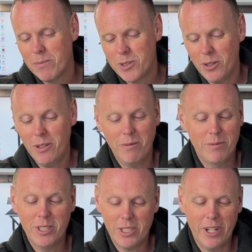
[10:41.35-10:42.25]
So
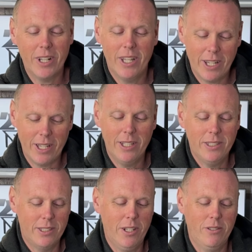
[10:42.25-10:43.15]
the steering link
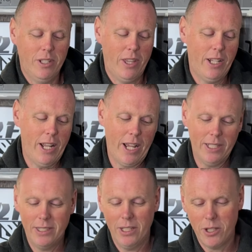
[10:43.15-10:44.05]
is the only thing that I got
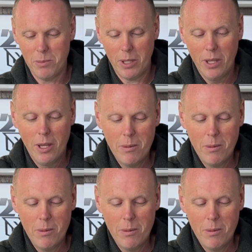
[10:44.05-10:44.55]
sent to me.